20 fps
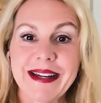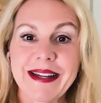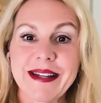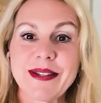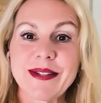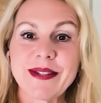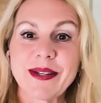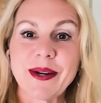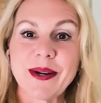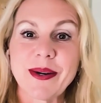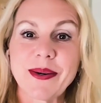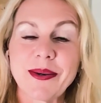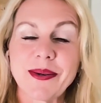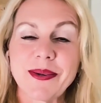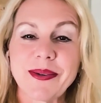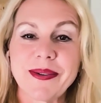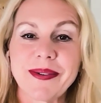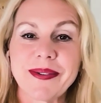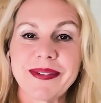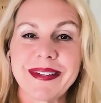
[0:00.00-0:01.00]

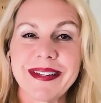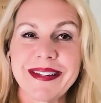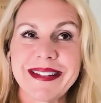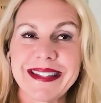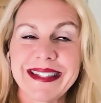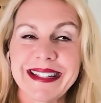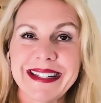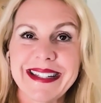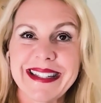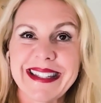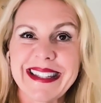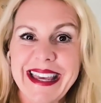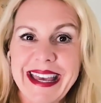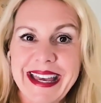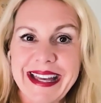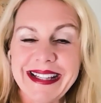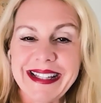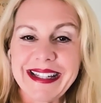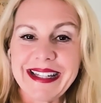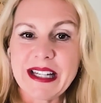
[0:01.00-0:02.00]
So you see,
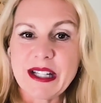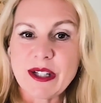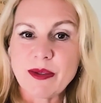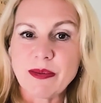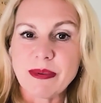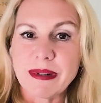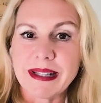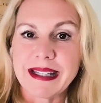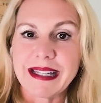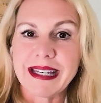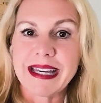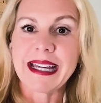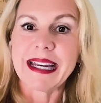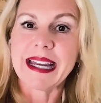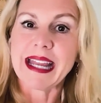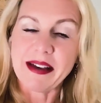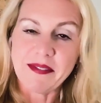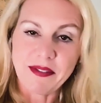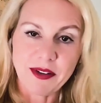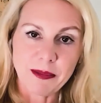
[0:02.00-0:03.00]
scaling is really
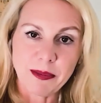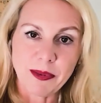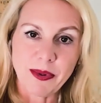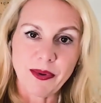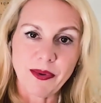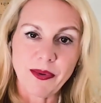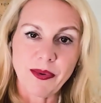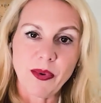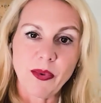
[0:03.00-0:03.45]
inevitable